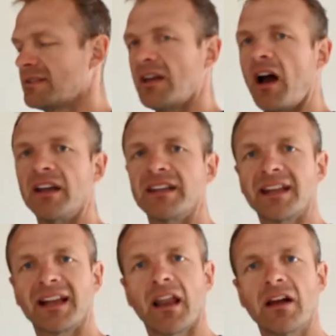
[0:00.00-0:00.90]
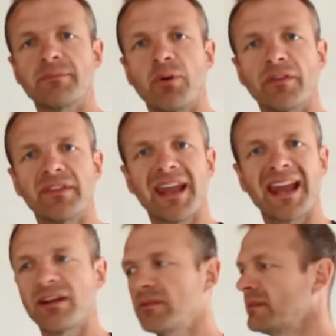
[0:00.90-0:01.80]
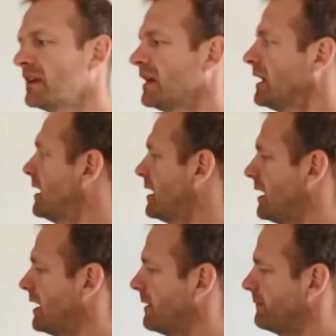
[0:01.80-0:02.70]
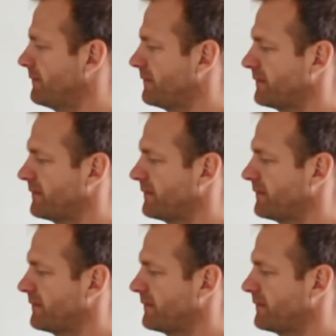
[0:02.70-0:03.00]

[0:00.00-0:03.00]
tiny little iPod Nano.